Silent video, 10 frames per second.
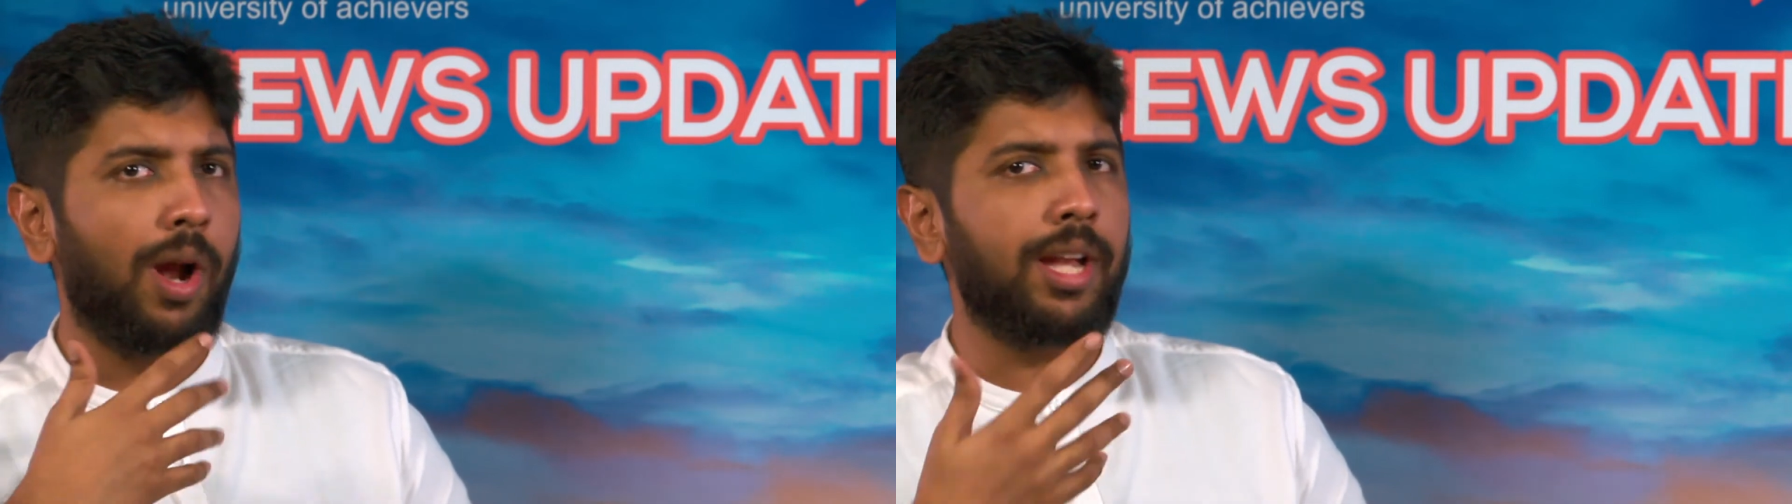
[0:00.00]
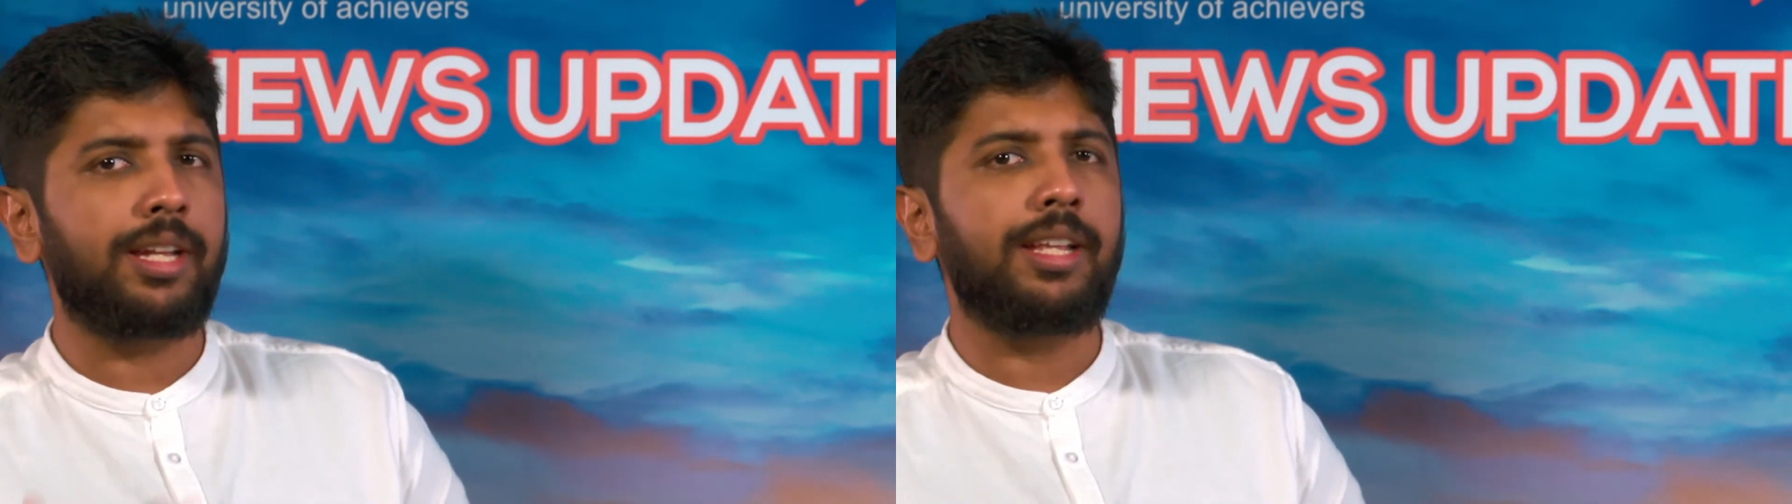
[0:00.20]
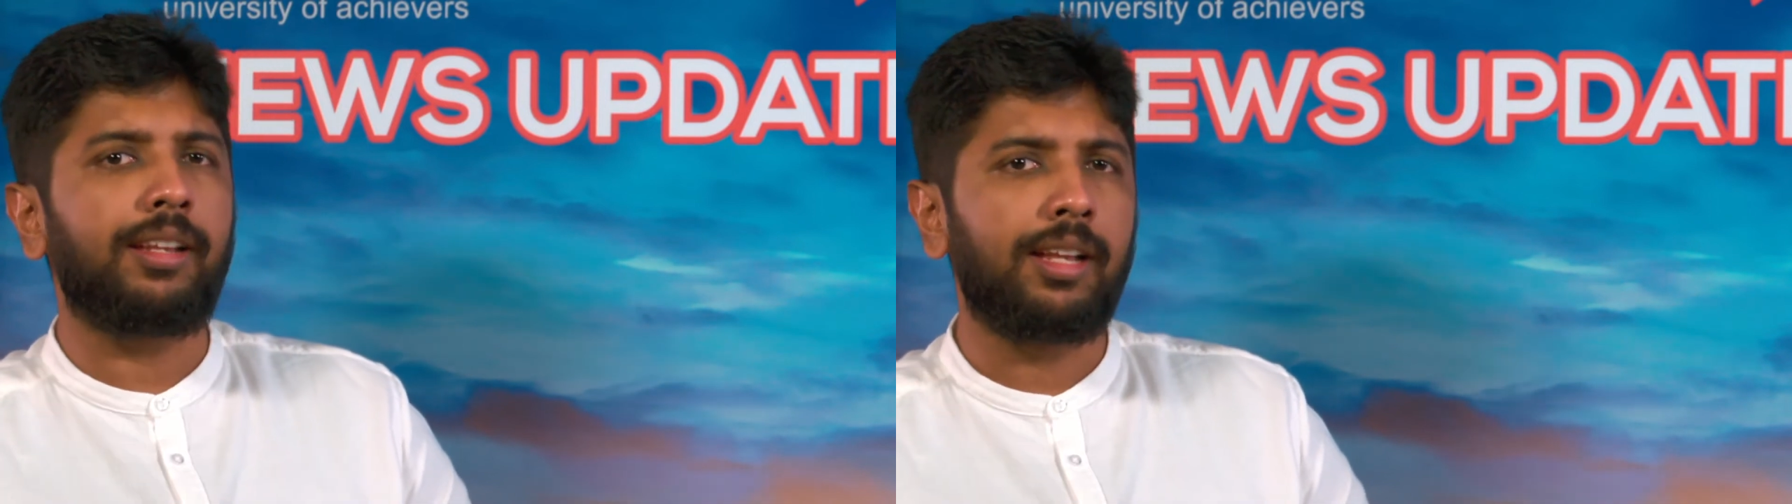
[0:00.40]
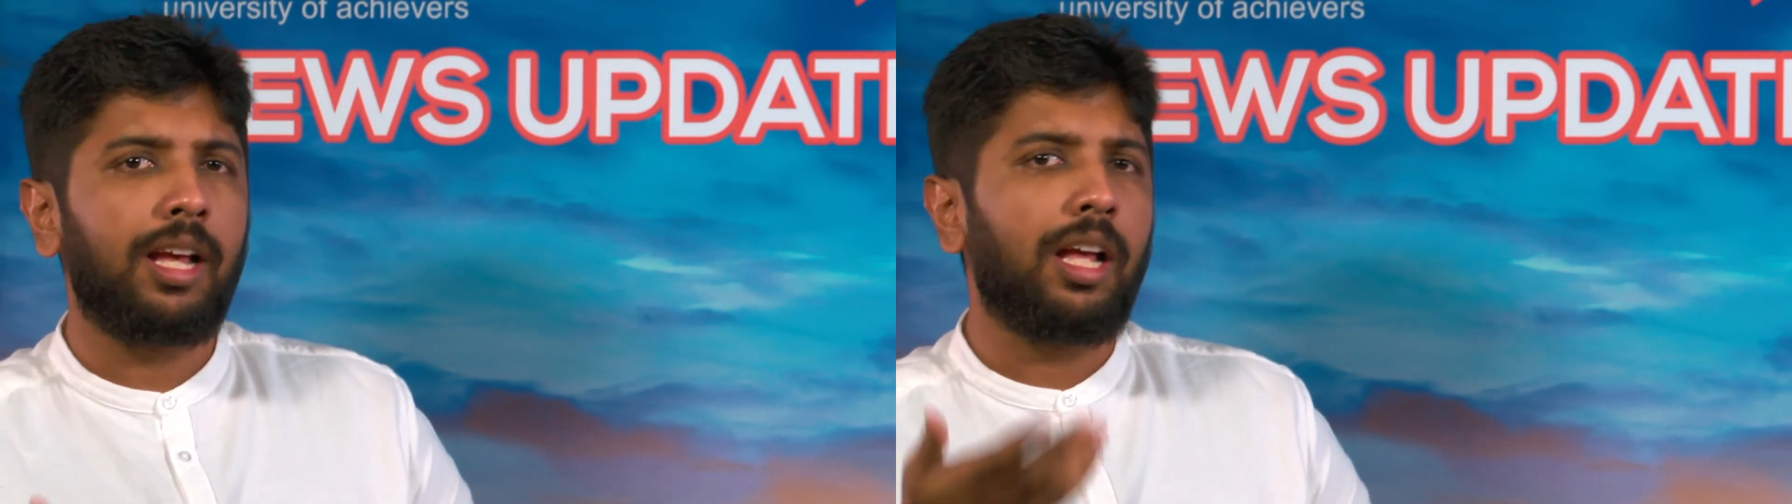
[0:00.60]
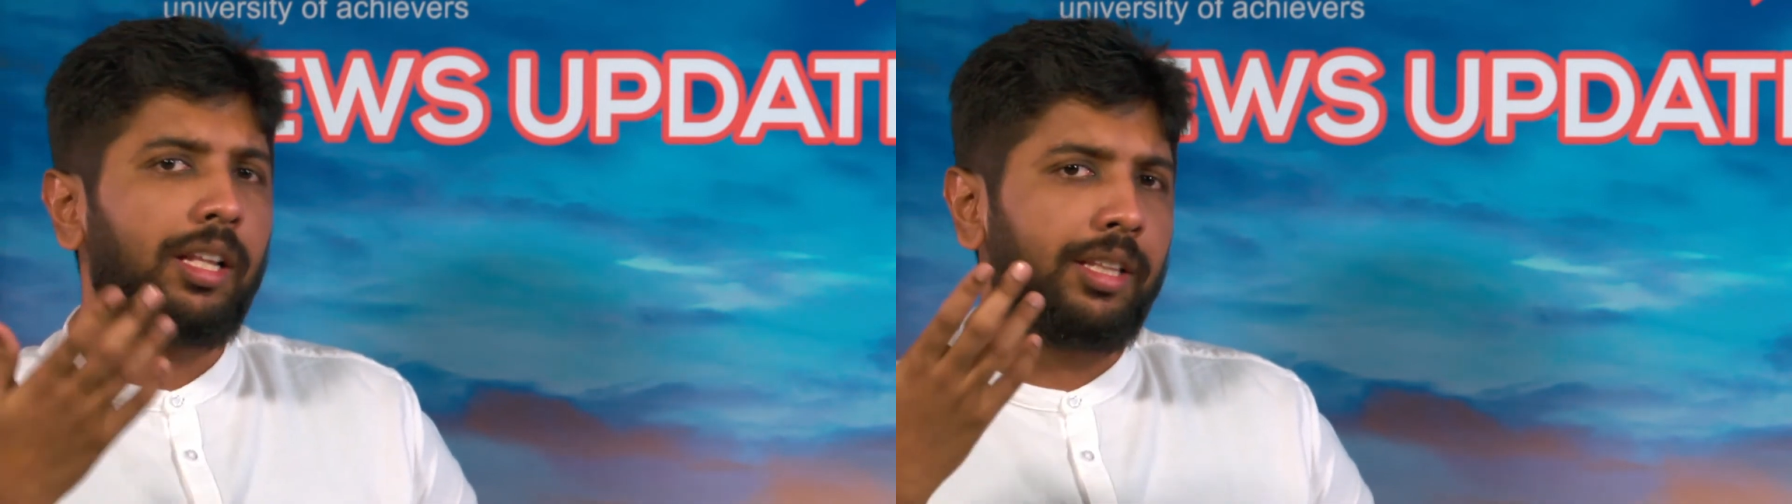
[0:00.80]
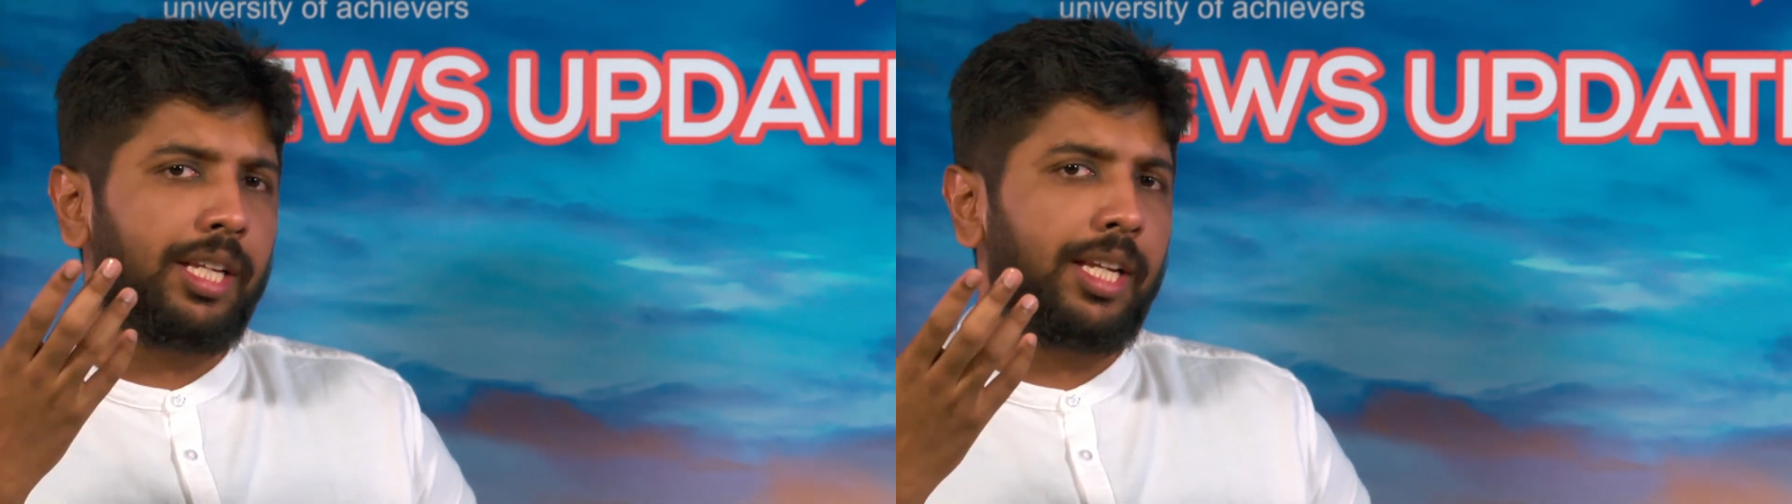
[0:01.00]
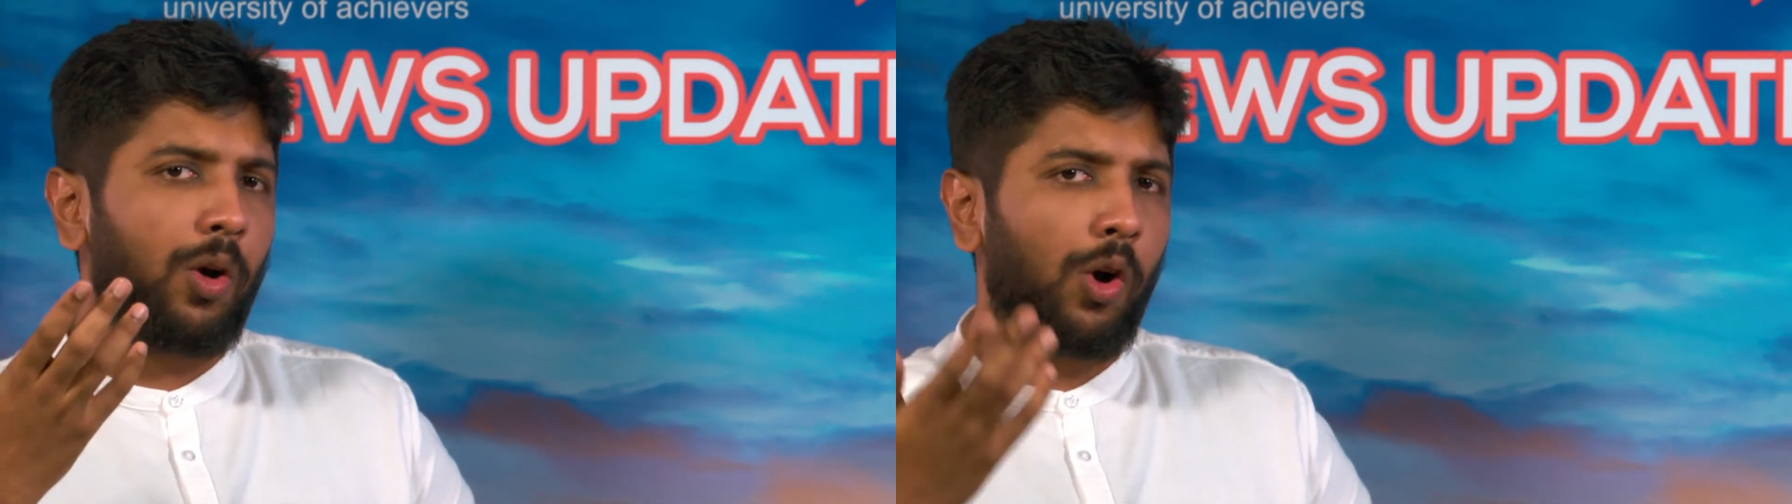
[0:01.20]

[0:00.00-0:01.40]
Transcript: What did the